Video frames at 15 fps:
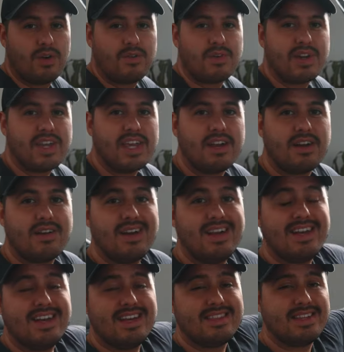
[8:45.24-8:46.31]
over here.
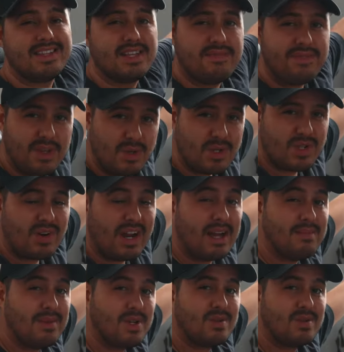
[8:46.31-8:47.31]
The diffuser I'm